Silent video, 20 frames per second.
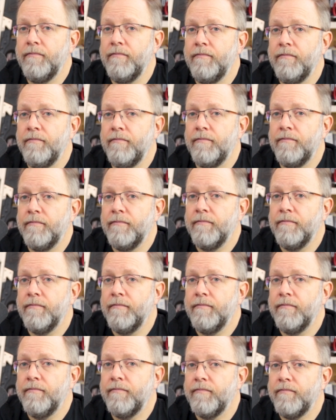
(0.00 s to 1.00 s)

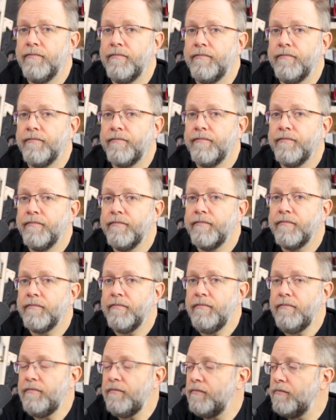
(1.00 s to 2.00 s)

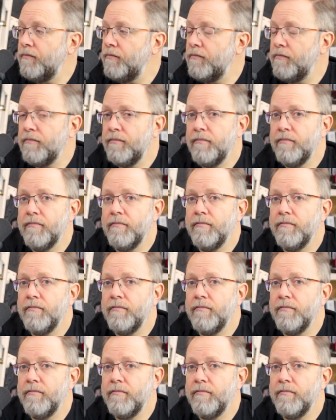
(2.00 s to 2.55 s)
The person shown says nothing.